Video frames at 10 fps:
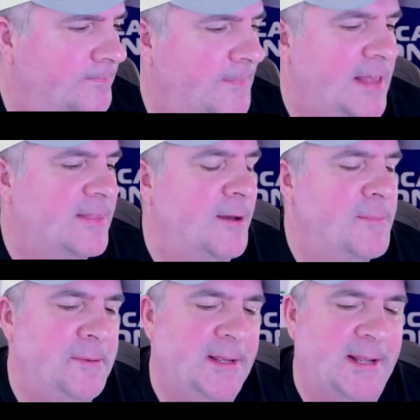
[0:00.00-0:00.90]
I thought
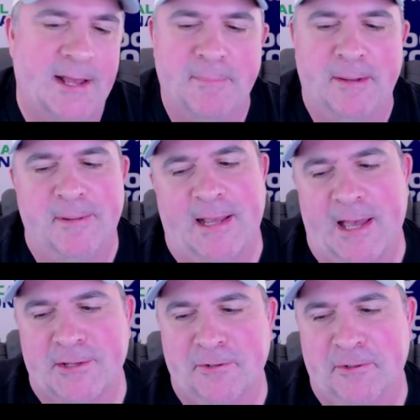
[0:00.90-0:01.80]
maybe I
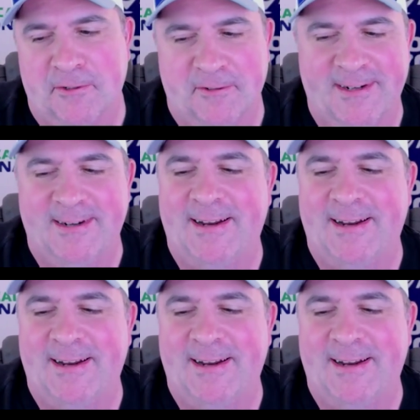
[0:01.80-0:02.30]
got screwed over.